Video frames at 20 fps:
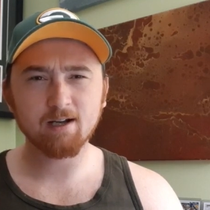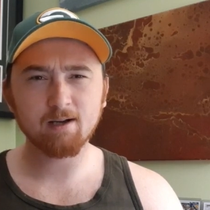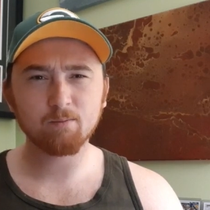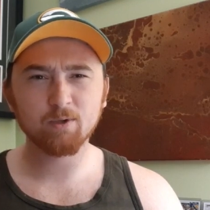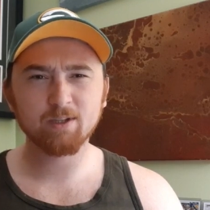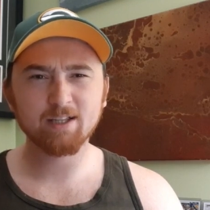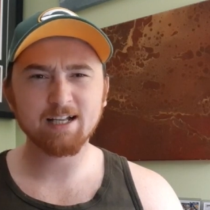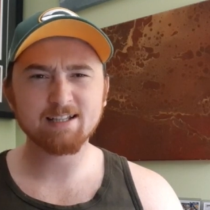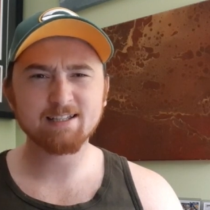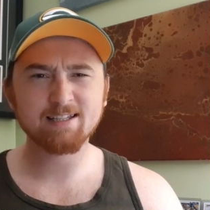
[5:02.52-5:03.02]

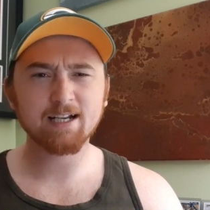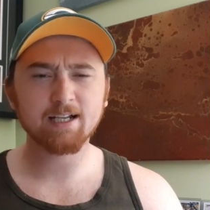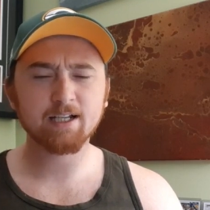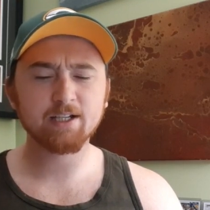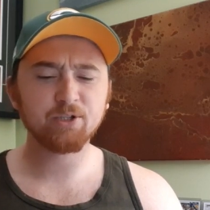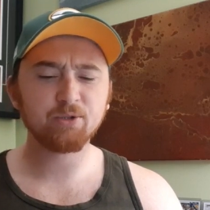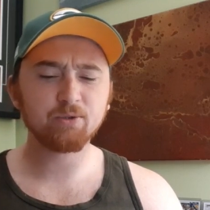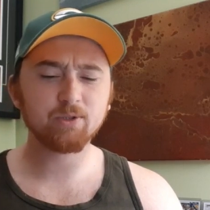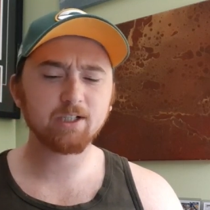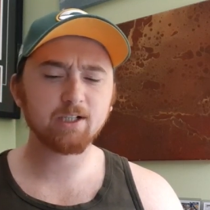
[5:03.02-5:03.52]
with that
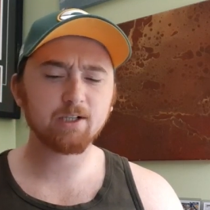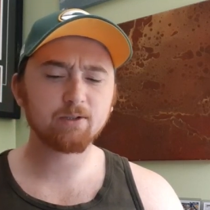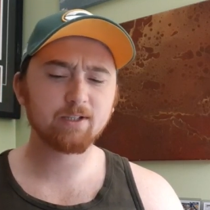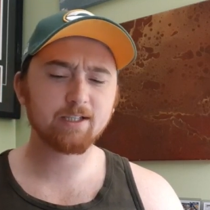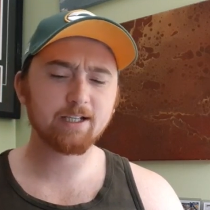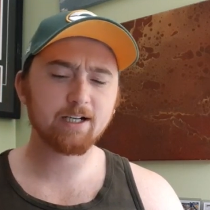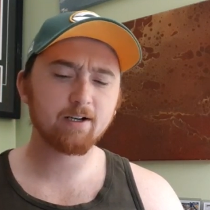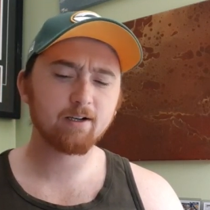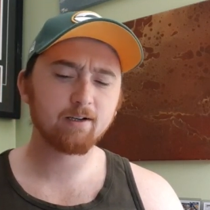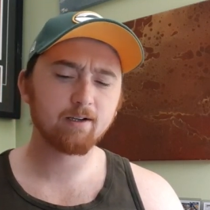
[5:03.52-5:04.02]
second unit out
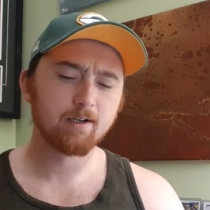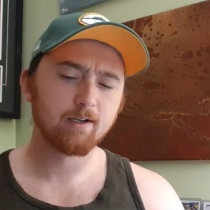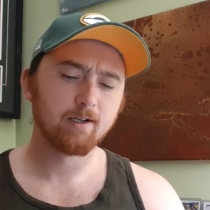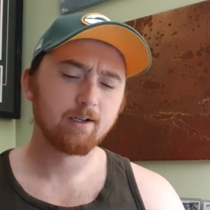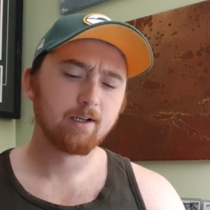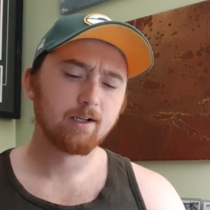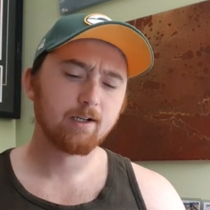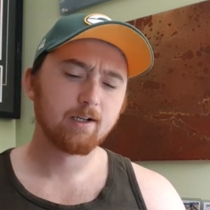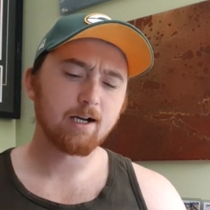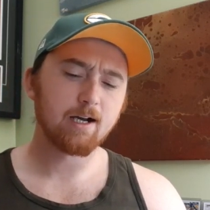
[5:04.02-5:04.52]
there.
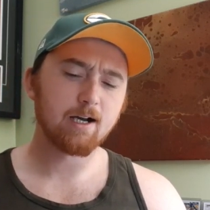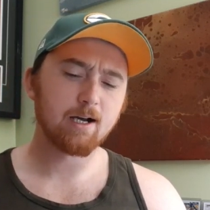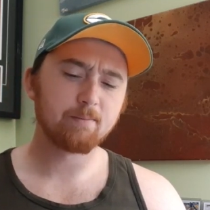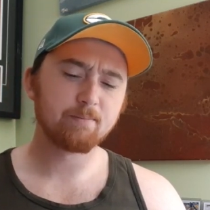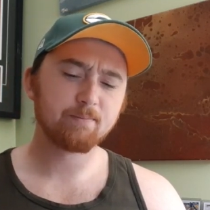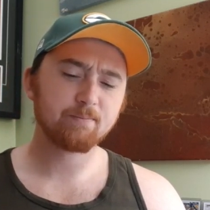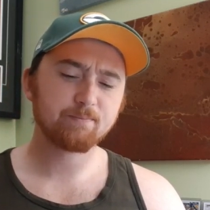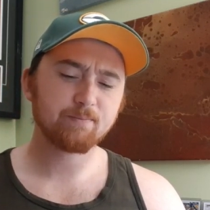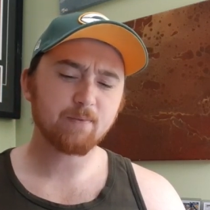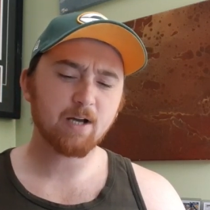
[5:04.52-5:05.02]

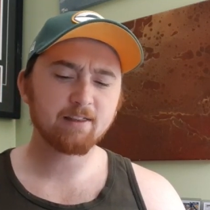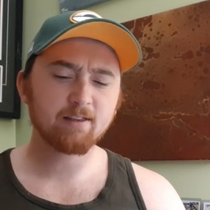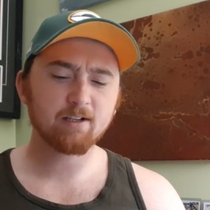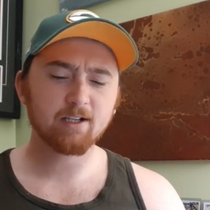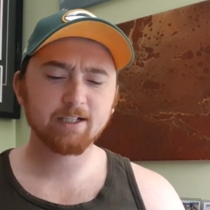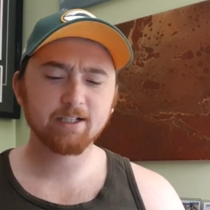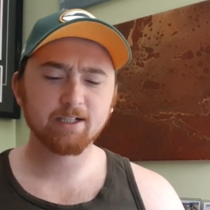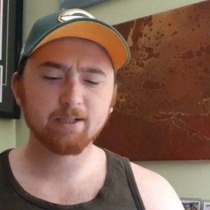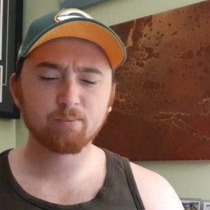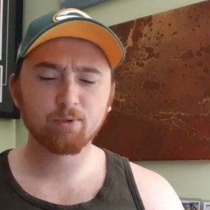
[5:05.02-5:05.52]
I
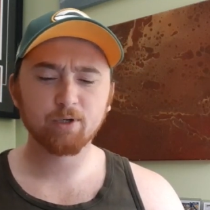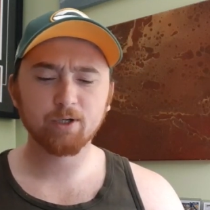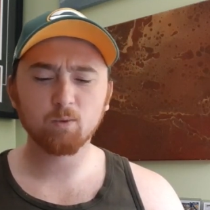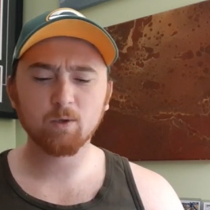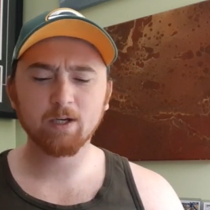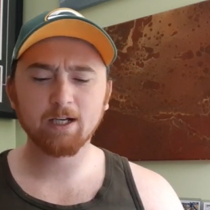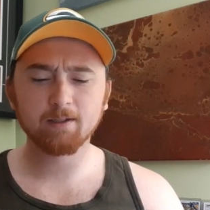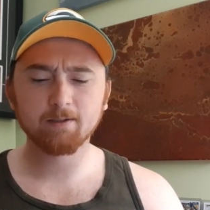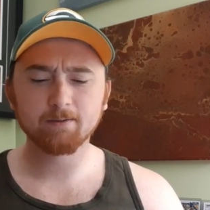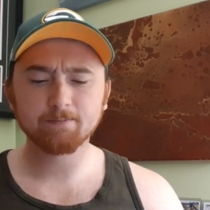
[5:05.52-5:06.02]
thought he did pretty
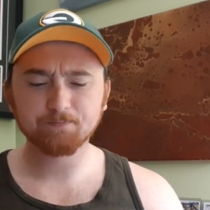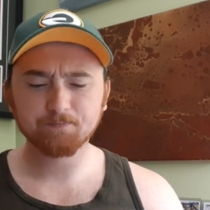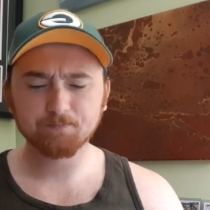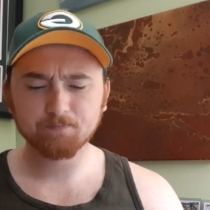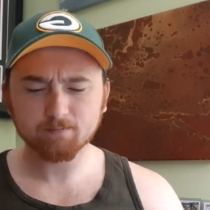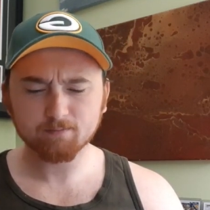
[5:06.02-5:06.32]
well.